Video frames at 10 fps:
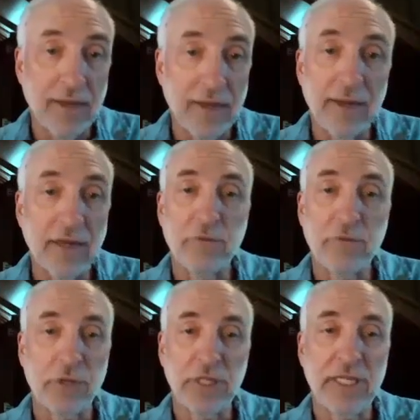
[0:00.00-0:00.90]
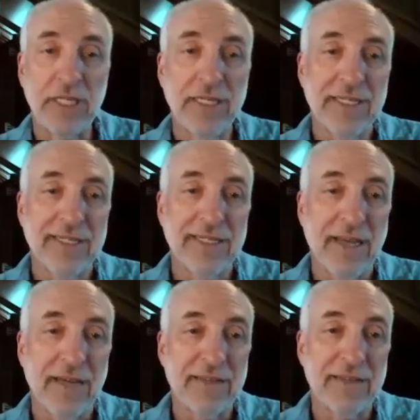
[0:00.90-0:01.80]
Unfortunately,
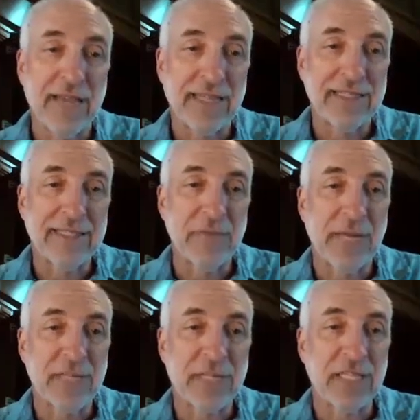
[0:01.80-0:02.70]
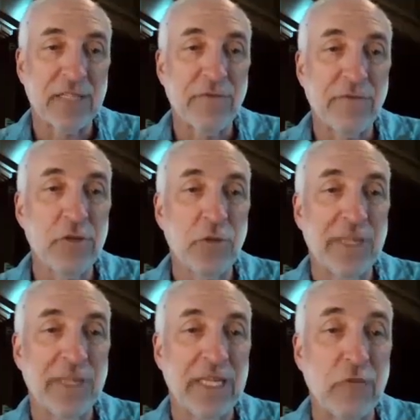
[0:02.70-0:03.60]
that sometimes gets
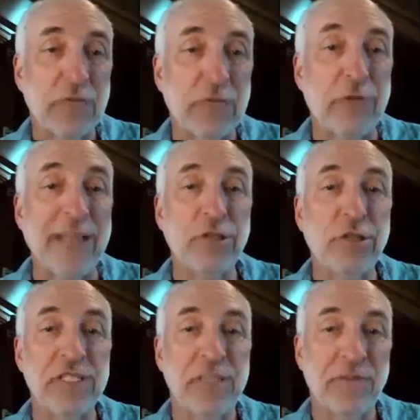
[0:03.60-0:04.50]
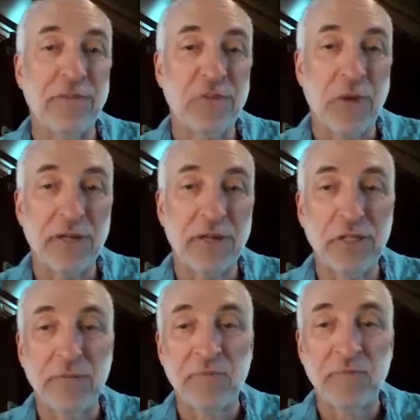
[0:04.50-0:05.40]
confused with the regression sum of
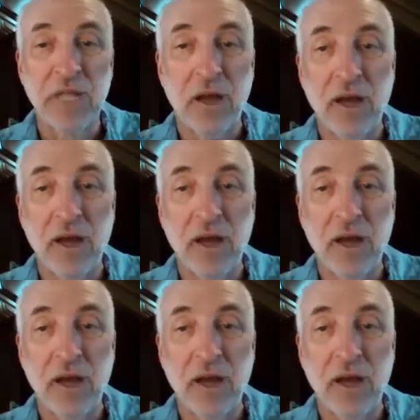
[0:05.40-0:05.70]
squares,